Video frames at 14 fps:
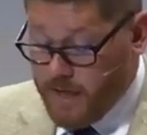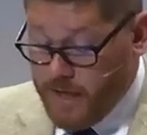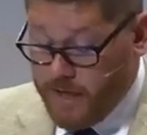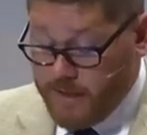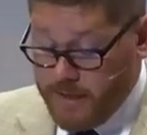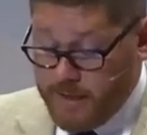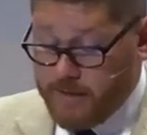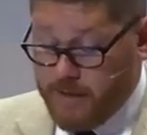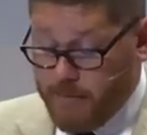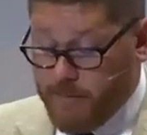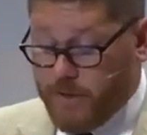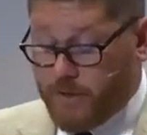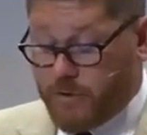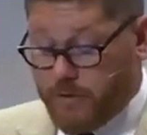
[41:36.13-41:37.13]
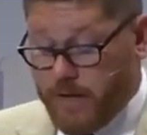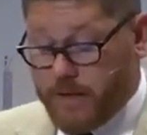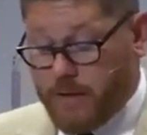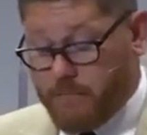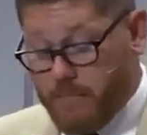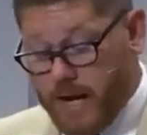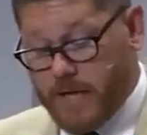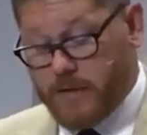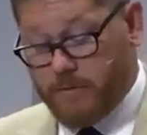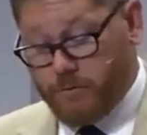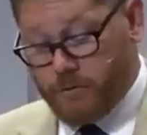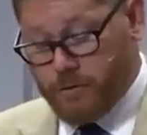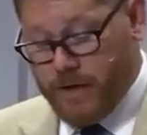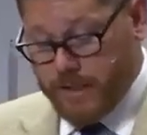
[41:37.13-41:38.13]
he did demonstrate the mind
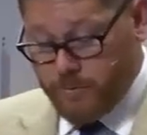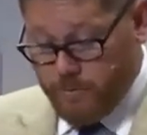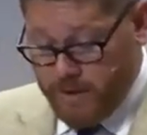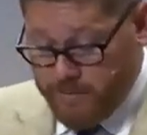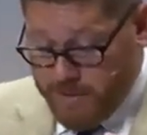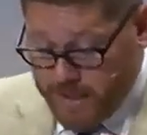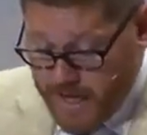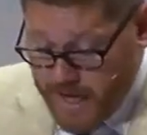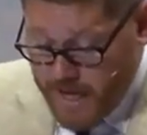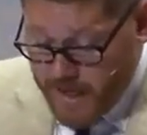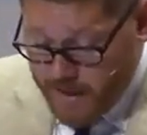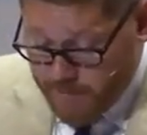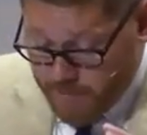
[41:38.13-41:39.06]
of Christ when he, began,